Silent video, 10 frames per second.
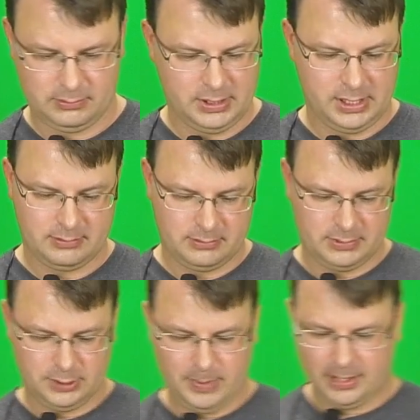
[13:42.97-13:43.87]
and
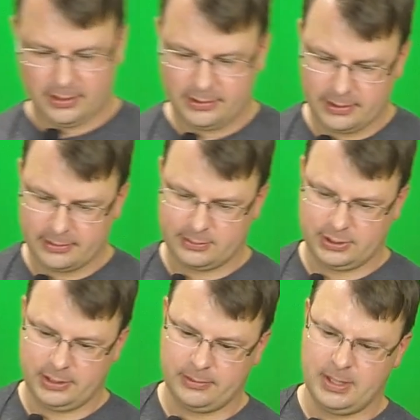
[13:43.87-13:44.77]
it's back on there.
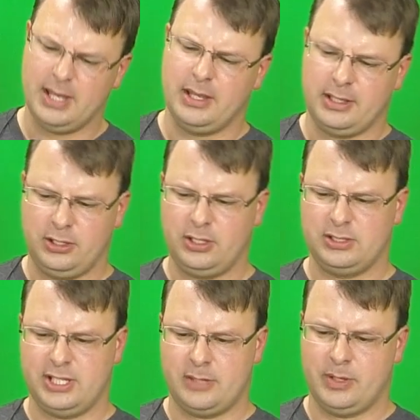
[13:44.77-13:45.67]
So you
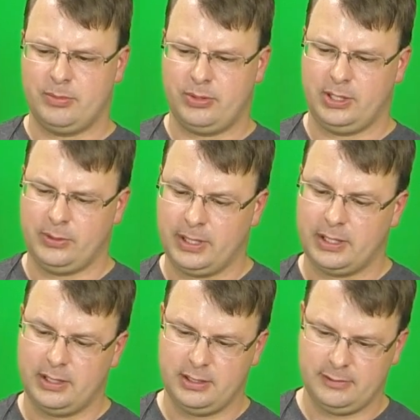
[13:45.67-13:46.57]
can set them up pretty
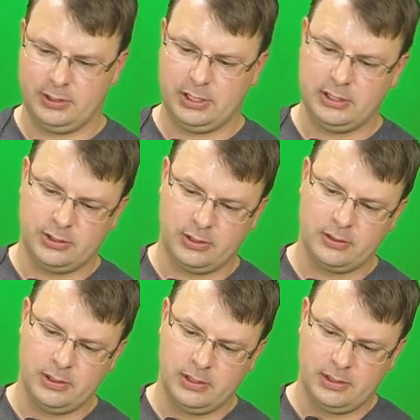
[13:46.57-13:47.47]
quick if you need
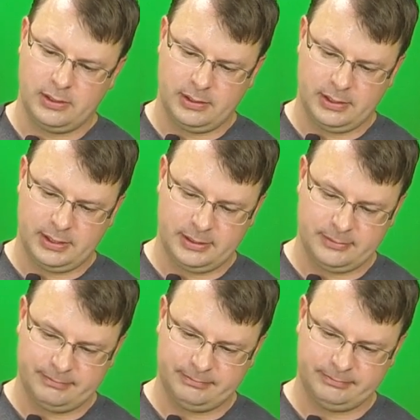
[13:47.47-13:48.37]
to.